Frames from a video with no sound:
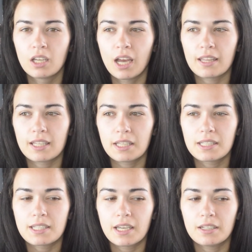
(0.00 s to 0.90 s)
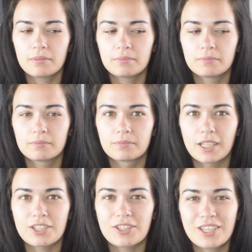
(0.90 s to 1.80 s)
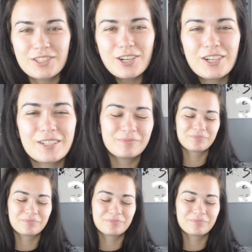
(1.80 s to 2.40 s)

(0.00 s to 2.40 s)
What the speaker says: I think that's it. Let's just get started.